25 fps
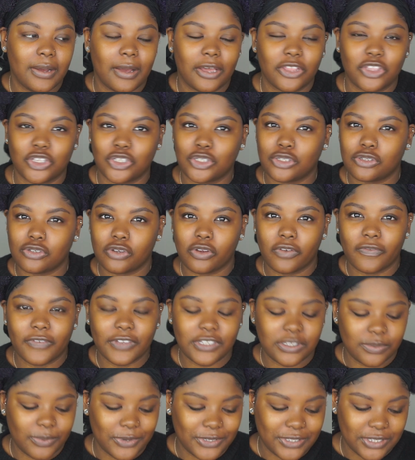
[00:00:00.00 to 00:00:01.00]
the
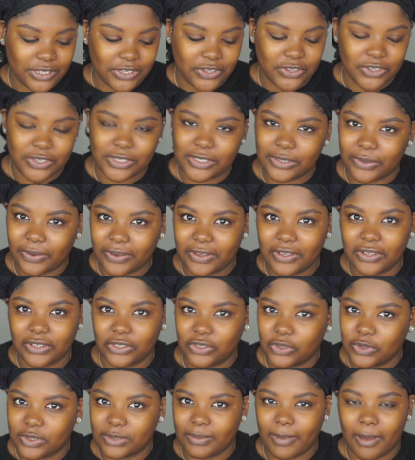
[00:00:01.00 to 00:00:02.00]
service wasn't good, so I couldn't
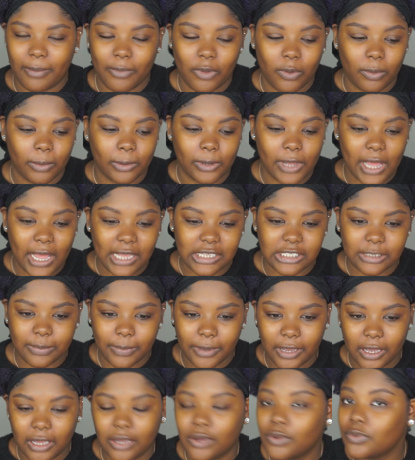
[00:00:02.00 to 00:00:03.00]
use my mobile hotspot.